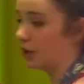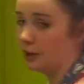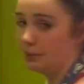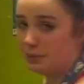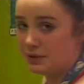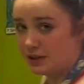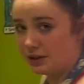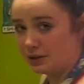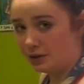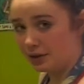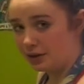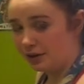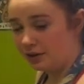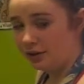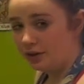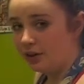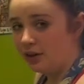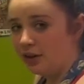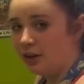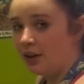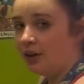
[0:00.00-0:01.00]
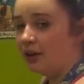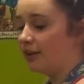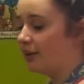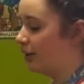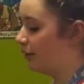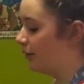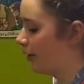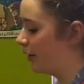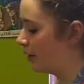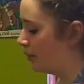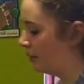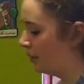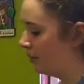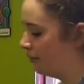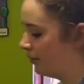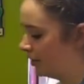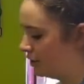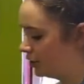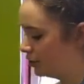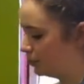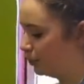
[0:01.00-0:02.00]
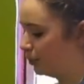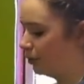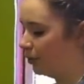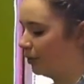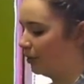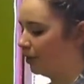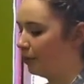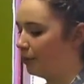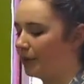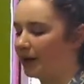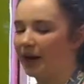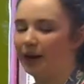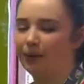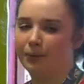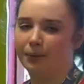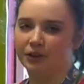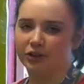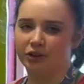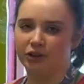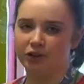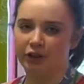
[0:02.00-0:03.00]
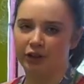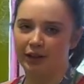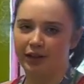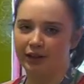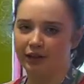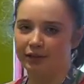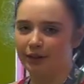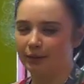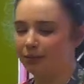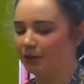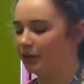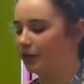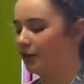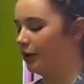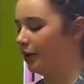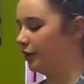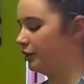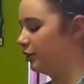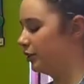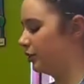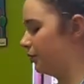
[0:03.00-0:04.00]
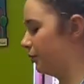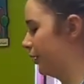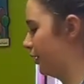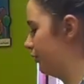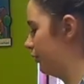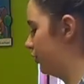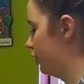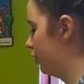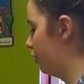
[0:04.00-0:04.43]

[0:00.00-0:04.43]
grapeseed oil. They recommend vegetable oil, but I personally like grapeseed oil. So we have